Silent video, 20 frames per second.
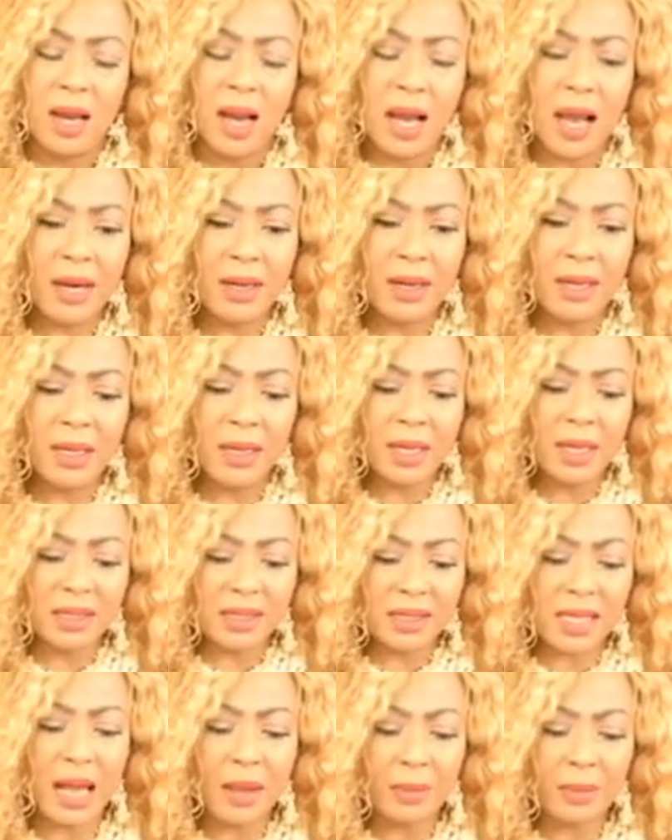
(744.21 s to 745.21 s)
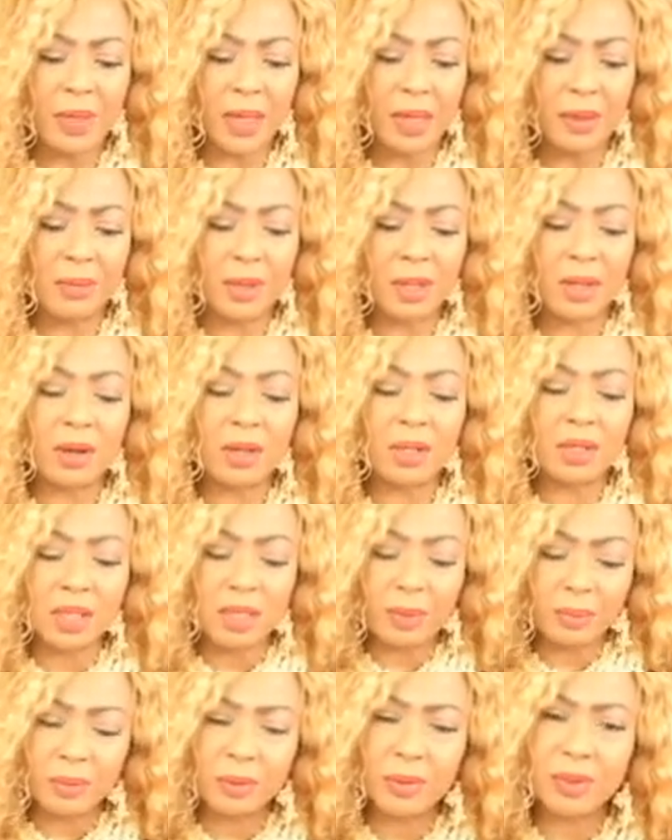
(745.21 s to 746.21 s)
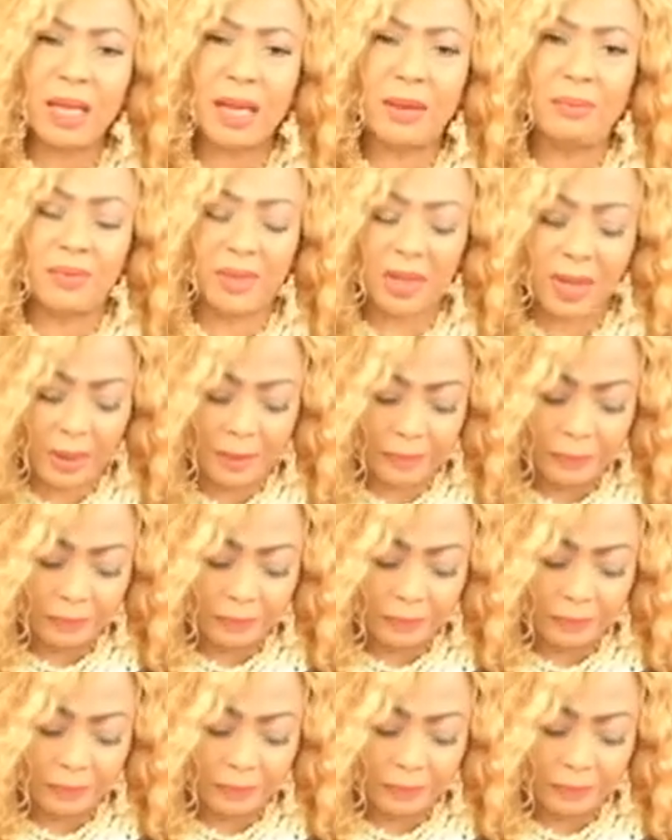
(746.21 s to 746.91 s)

And it's happening because He put them there.